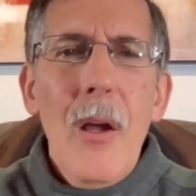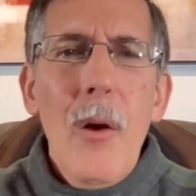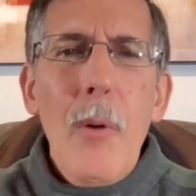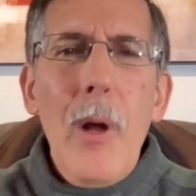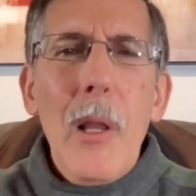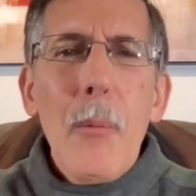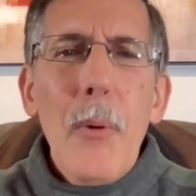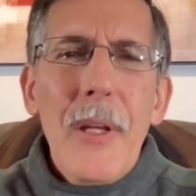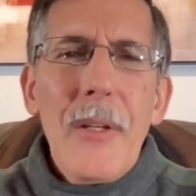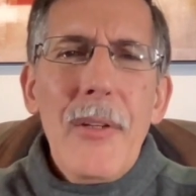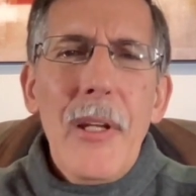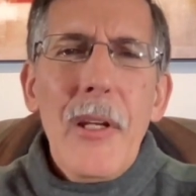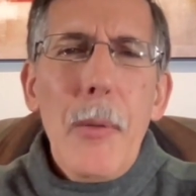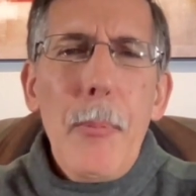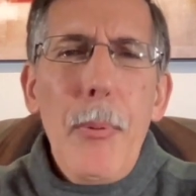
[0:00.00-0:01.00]
While I will
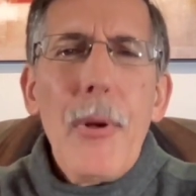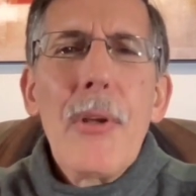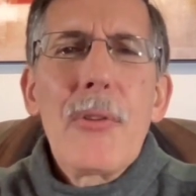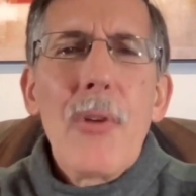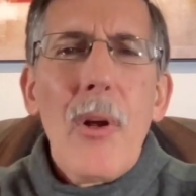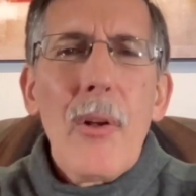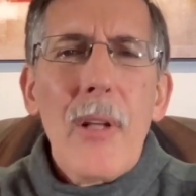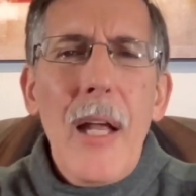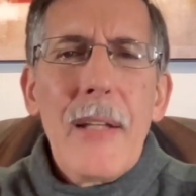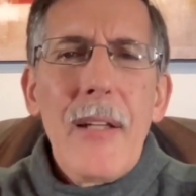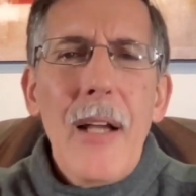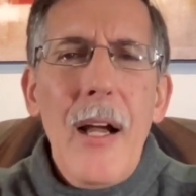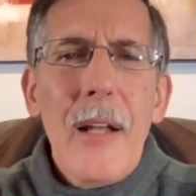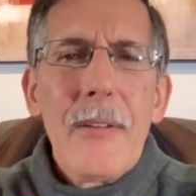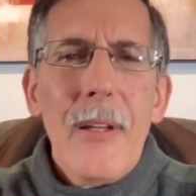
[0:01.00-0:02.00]
continue to produce online
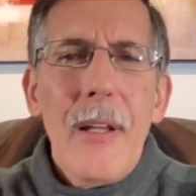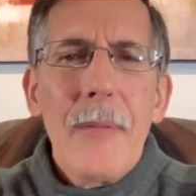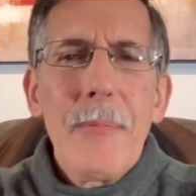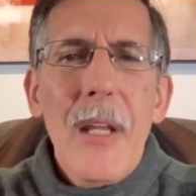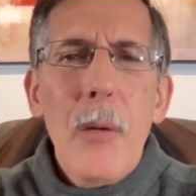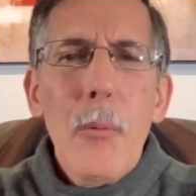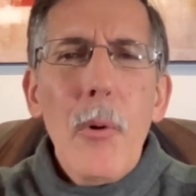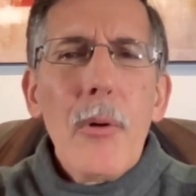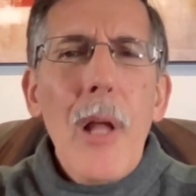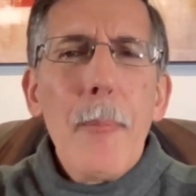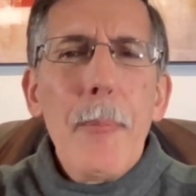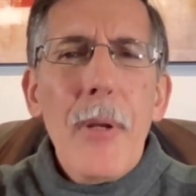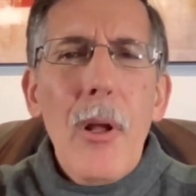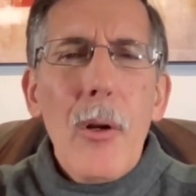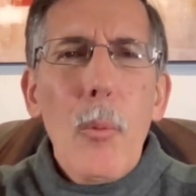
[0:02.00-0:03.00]
content, it will
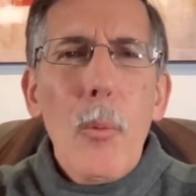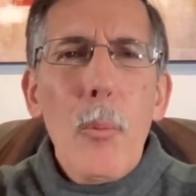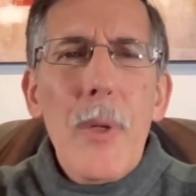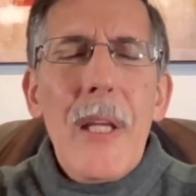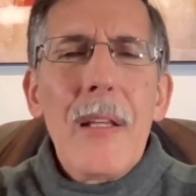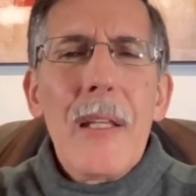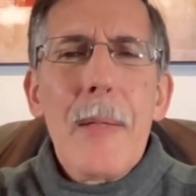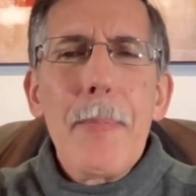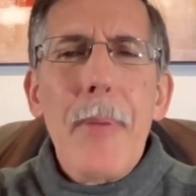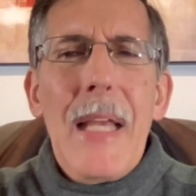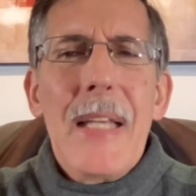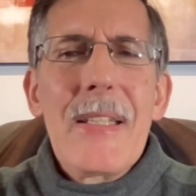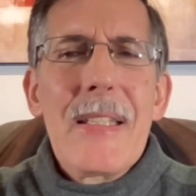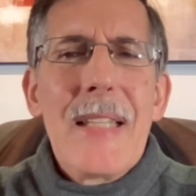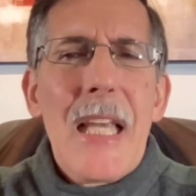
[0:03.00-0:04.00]
not be on a weekly
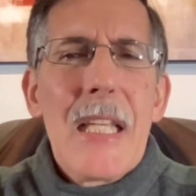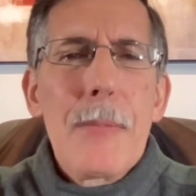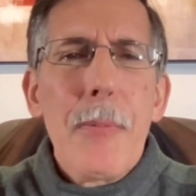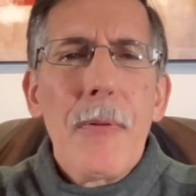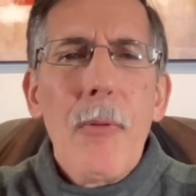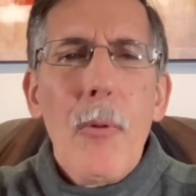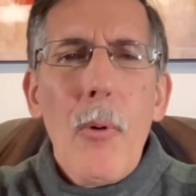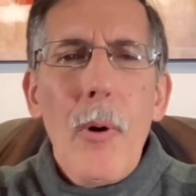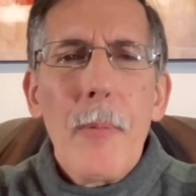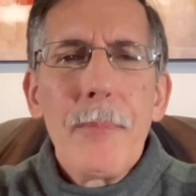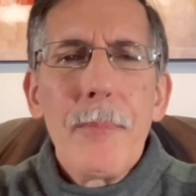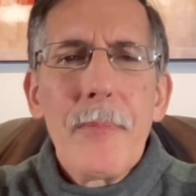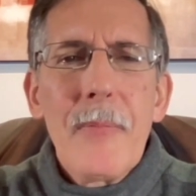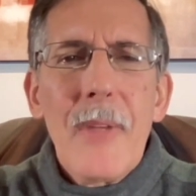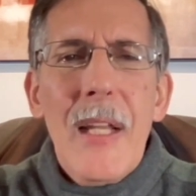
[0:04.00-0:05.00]
basis as before.
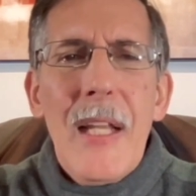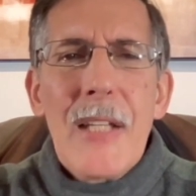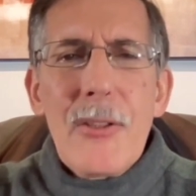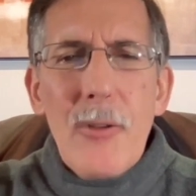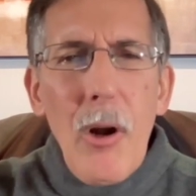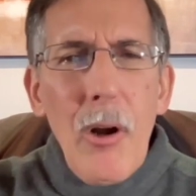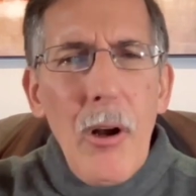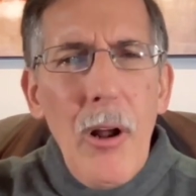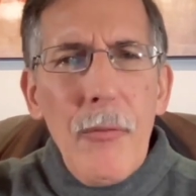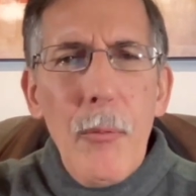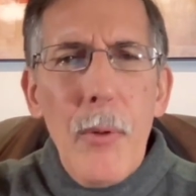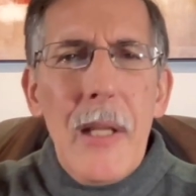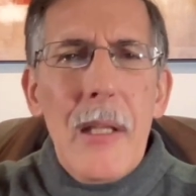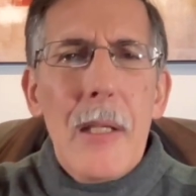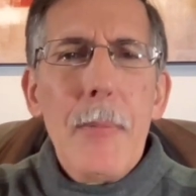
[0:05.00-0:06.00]
It started off
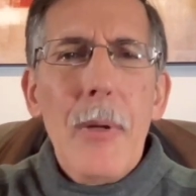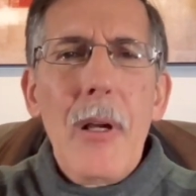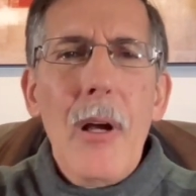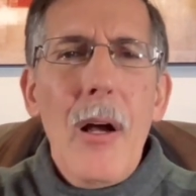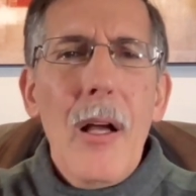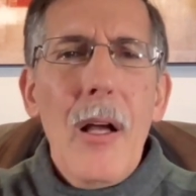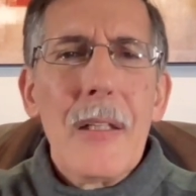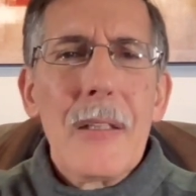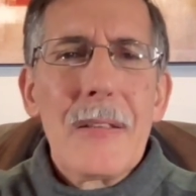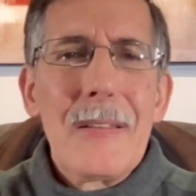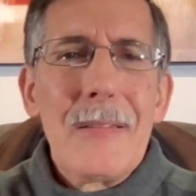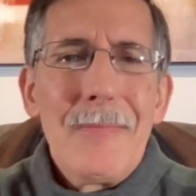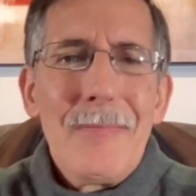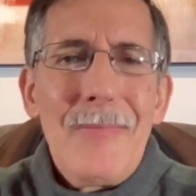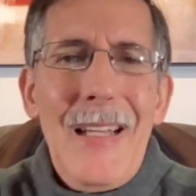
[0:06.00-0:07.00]
weekly because
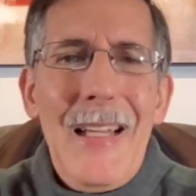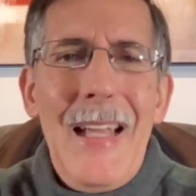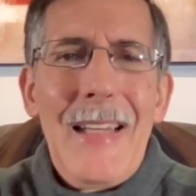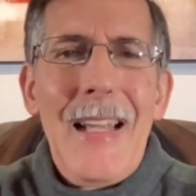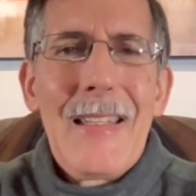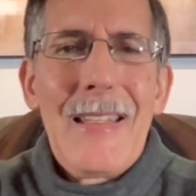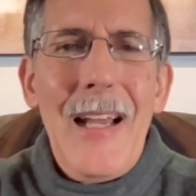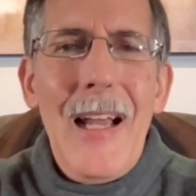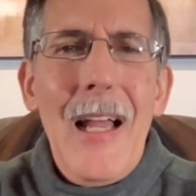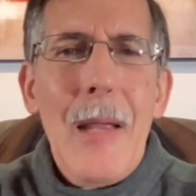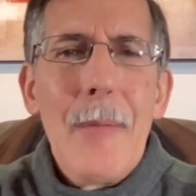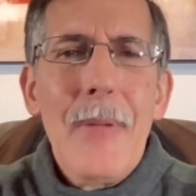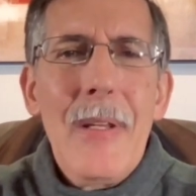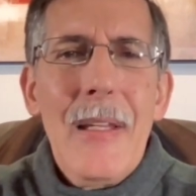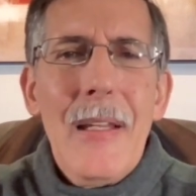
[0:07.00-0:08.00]
at that
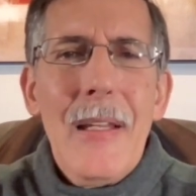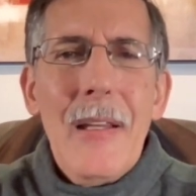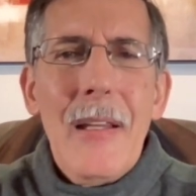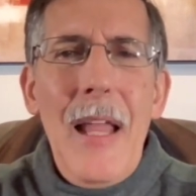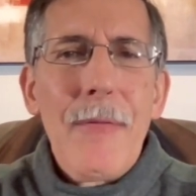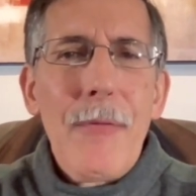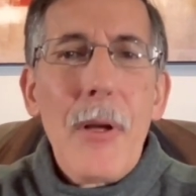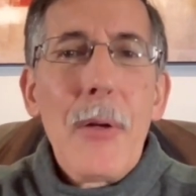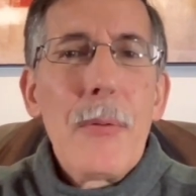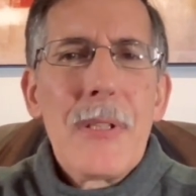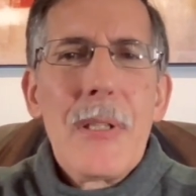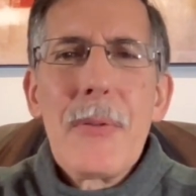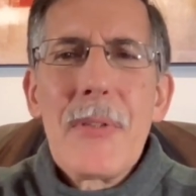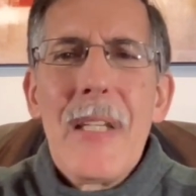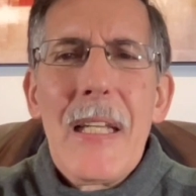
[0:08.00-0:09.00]
time, that
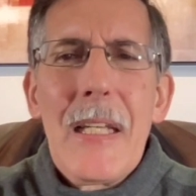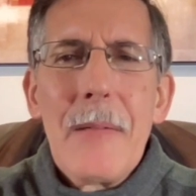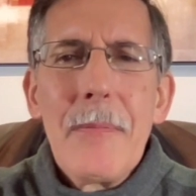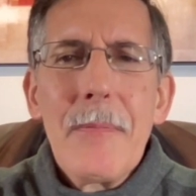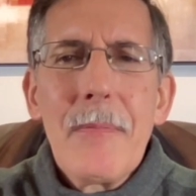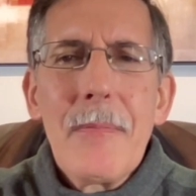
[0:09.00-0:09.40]
frequency was needed.